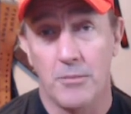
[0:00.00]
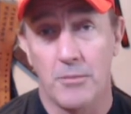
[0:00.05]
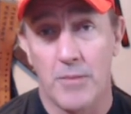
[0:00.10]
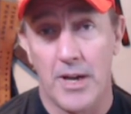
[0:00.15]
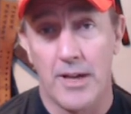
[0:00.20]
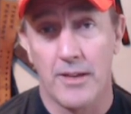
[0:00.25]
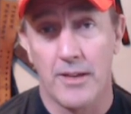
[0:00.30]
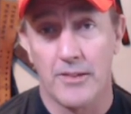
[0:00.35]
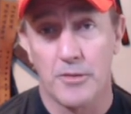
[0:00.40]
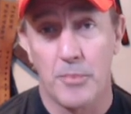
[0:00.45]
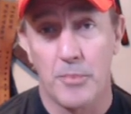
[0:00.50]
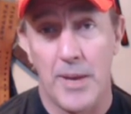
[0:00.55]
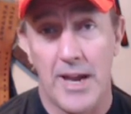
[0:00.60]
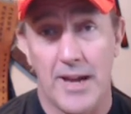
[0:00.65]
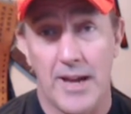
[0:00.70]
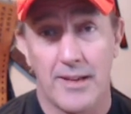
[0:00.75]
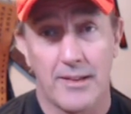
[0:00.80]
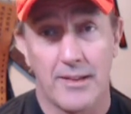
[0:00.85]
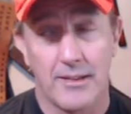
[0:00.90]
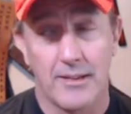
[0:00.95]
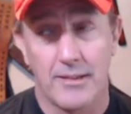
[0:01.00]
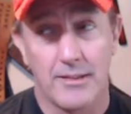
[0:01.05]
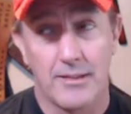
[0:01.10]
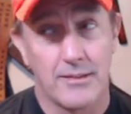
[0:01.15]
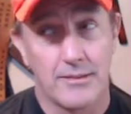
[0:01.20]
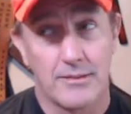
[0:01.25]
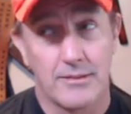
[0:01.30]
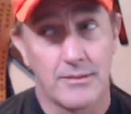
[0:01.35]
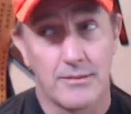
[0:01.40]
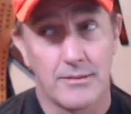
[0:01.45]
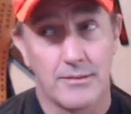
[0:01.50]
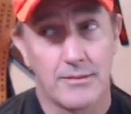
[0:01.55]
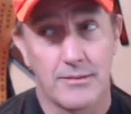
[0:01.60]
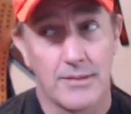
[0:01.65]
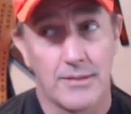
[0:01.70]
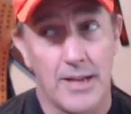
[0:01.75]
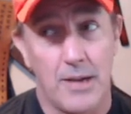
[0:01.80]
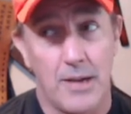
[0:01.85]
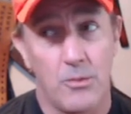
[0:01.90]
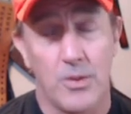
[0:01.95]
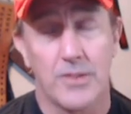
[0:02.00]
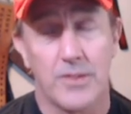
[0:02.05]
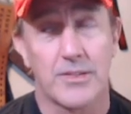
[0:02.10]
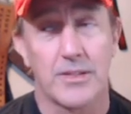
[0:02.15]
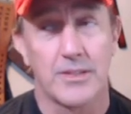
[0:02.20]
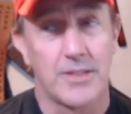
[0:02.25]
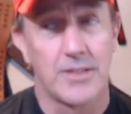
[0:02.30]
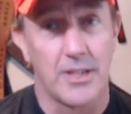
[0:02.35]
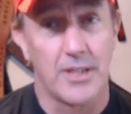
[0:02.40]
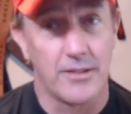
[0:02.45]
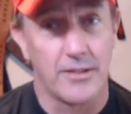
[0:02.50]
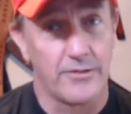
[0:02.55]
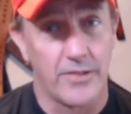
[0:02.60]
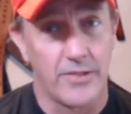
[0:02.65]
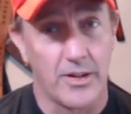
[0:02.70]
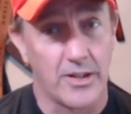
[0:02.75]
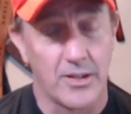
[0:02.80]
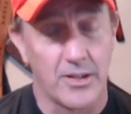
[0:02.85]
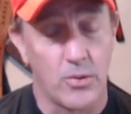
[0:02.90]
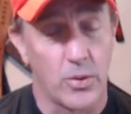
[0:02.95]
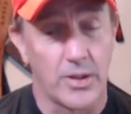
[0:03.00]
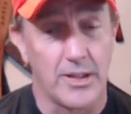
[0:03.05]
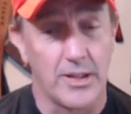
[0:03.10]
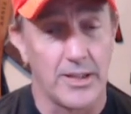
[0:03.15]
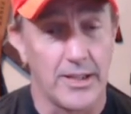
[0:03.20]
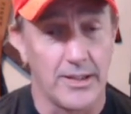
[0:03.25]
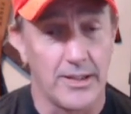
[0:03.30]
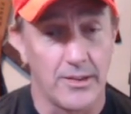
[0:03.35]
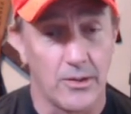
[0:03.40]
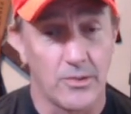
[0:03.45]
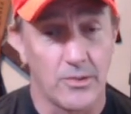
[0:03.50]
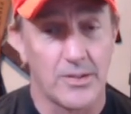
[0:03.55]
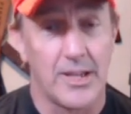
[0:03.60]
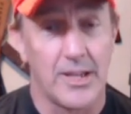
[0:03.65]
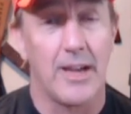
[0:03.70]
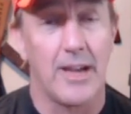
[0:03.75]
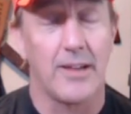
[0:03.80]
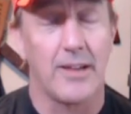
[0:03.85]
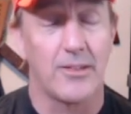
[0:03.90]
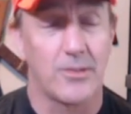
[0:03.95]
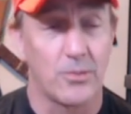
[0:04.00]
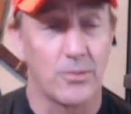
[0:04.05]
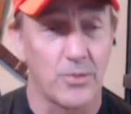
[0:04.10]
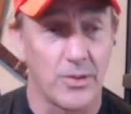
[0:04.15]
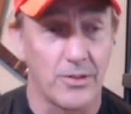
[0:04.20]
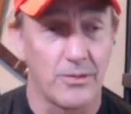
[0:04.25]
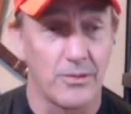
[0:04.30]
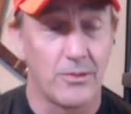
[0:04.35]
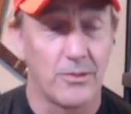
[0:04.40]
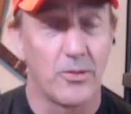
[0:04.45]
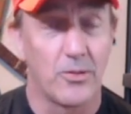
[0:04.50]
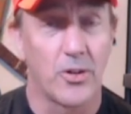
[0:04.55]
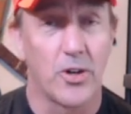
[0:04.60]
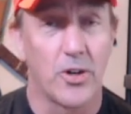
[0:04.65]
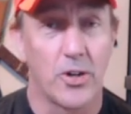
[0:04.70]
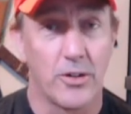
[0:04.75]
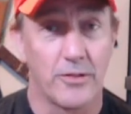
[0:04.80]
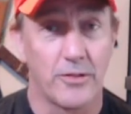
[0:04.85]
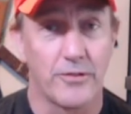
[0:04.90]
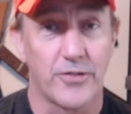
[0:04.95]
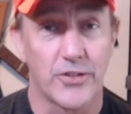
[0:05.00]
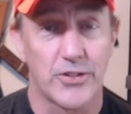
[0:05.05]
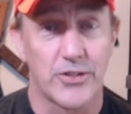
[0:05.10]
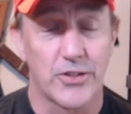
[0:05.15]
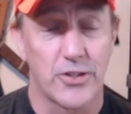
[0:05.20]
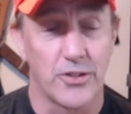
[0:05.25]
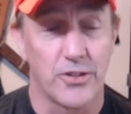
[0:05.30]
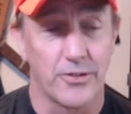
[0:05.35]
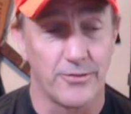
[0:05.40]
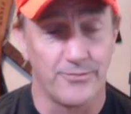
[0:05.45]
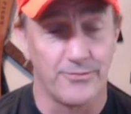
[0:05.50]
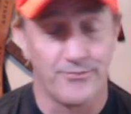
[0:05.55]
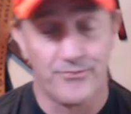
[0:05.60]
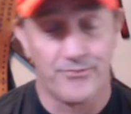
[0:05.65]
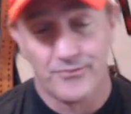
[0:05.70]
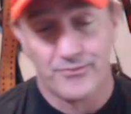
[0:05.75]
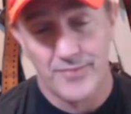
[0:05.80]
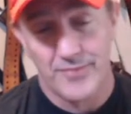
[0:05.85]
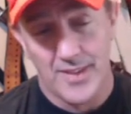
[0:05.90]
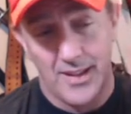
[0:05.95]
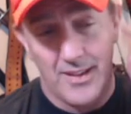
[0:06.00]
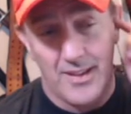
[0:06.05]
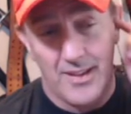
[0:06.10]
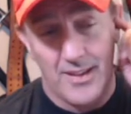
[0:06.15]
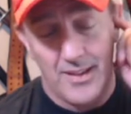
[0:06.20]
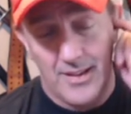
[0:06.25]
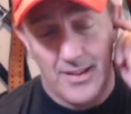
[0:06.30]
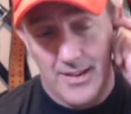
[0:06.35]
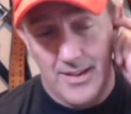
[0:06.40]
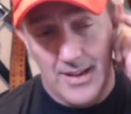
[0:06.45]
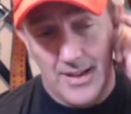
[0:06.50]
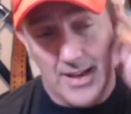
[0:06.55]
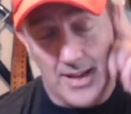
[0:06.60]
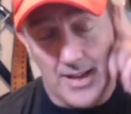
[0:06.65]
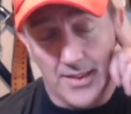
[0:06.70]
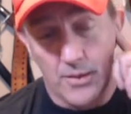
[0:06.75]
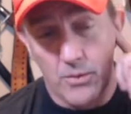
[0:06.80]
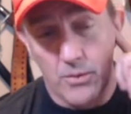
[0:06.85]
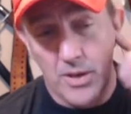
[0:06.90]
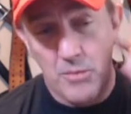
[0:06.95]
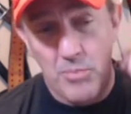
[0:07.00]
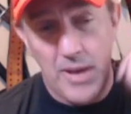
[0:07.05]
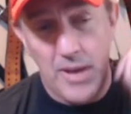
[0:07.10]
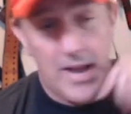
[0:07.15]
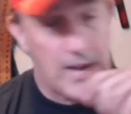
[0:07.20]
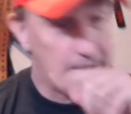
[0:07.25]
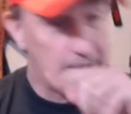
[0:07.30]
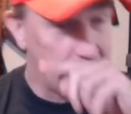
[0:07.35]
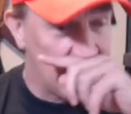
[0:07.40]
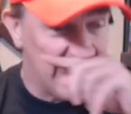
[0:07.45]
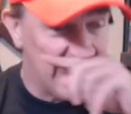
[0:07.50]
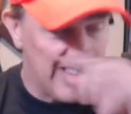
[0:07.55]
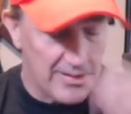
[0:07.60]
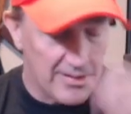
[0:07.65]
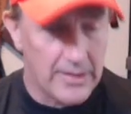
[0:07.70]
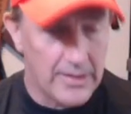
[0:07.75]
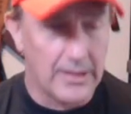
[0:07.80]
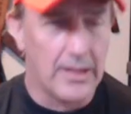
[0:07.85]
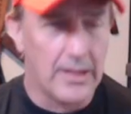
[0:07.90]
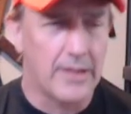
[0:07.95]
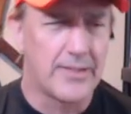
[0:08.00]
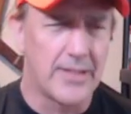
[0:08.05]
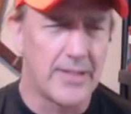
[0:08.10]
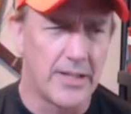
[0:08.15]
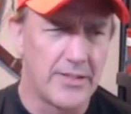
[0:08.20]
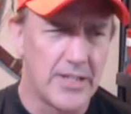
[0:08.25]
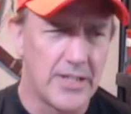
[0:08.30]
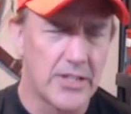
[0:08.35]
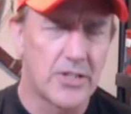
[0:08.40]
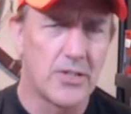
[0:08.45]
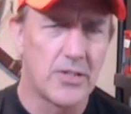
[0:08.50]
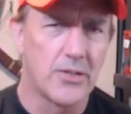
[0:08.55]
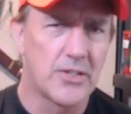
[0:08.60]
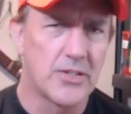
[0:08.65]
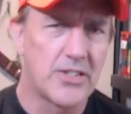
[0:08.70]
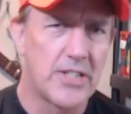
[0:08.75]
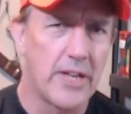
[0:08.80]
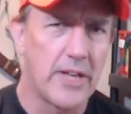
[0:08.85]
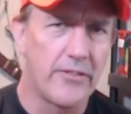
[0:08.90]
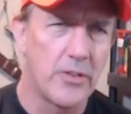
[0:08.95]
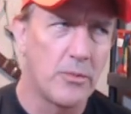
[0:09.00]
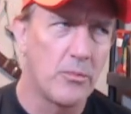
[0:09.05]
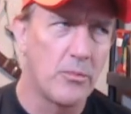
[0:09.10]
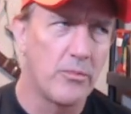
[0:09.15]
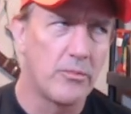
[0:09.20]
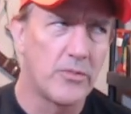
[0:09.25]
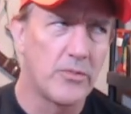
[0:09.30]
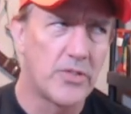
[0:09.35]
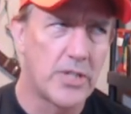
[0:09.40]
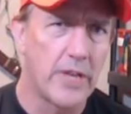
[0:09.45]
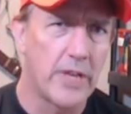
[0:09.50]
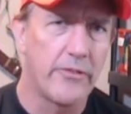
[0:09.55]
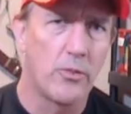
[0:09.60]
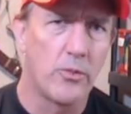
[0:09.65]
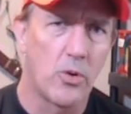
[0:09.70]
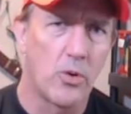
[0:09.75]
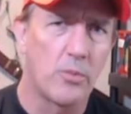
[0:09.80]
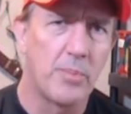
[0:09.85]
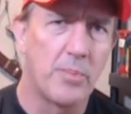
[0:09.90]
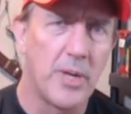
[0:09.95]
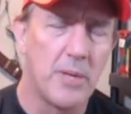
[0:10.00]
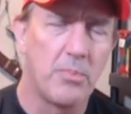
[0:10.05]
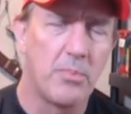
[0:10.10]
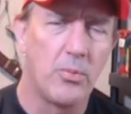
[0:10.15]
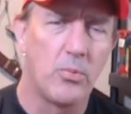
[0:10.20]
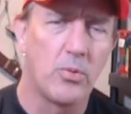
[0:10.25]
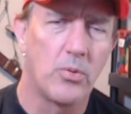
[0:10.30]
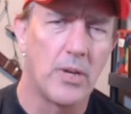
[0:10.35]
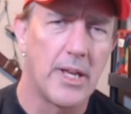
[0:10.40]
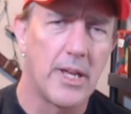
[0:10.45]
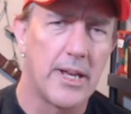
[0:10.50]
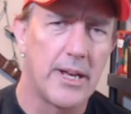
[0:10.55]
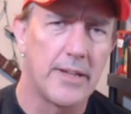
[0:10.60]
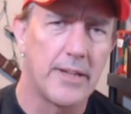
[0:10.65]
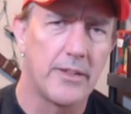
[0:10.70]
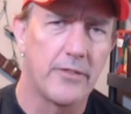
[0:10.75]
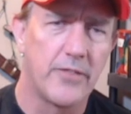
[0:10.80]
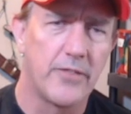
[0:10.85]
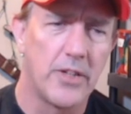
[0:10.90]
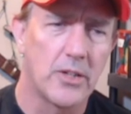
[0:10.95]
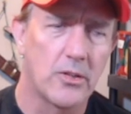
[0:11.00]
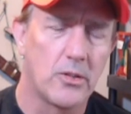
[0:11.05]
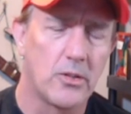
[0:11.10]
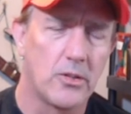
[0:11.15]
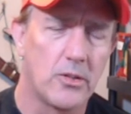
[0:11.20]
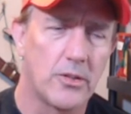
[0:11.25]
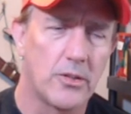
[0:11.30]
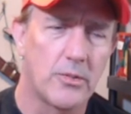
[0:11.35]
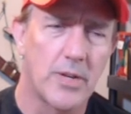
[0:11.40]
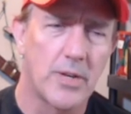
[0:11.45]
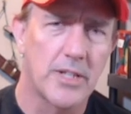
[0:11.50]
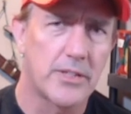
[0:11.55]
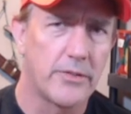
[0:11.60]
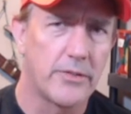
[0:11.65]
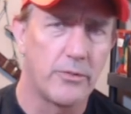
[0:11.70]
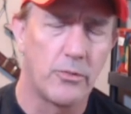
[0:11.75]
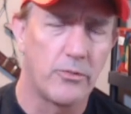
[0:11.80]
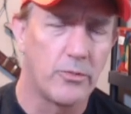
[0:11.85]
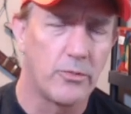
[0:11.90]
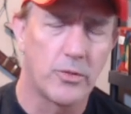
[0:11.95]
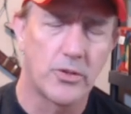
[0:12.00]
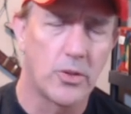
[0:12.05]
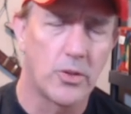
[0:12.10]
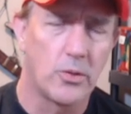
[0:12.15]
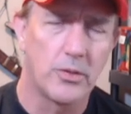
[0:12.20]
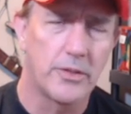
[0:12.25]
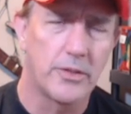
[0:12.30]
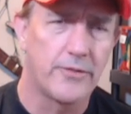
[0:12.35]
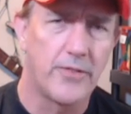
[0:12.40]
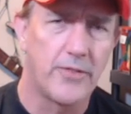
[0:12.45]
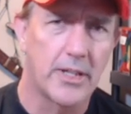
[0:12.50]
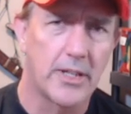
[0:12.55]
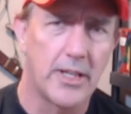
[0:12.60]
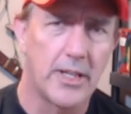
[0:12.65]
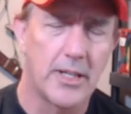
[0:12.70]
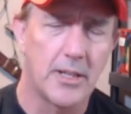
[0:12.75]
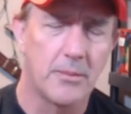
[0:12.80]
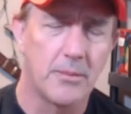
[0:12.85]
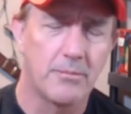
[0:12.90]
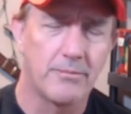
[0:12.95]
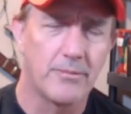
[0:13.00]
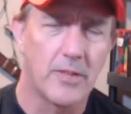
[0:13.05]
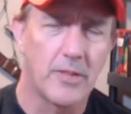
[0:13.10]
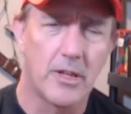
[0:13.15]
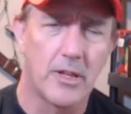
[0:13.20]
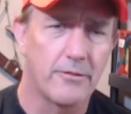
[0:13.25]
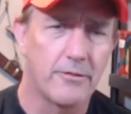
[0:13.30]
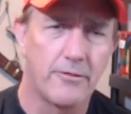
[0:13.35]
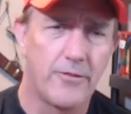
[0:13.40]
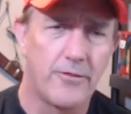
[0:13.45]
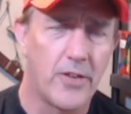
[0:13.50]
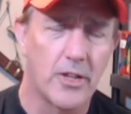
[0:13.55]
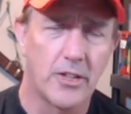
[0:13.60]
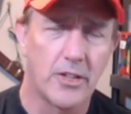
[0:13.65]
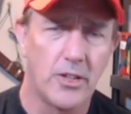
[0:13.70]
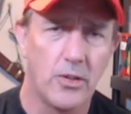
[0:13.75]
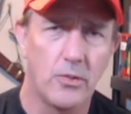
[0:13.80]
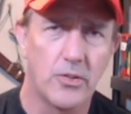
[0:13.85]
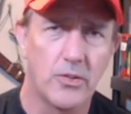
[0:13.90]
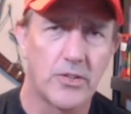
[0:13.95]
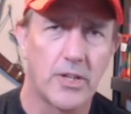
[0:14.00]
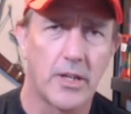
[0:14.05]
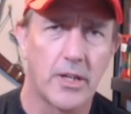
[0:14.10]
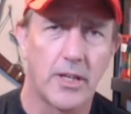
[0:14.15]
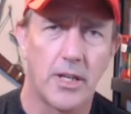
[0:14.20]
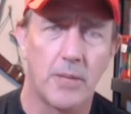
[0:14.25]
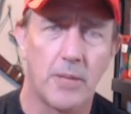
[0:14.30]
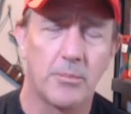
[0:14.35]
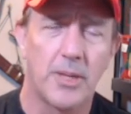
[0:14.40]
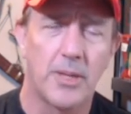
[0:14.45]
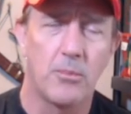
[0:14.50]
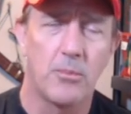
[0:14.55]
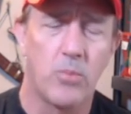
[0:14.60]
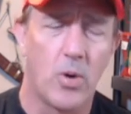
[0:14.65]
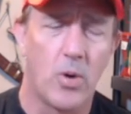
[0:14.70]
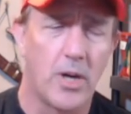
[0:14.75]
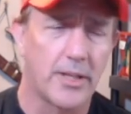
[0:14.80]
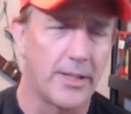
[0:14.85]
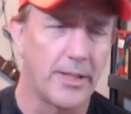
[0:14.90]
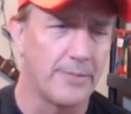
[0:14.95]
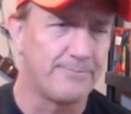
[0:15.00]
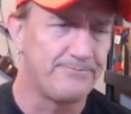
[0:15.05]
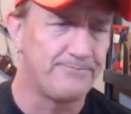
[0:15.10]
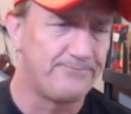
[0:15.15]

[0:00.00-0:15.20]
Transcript: miles back, that wasn't done very quickly. Those guys were hurting for certain. On the way back, like additional seven more people were let on the vehicle. The rest of them were told to fuck it up. Fuck you, suck it up, keep walking.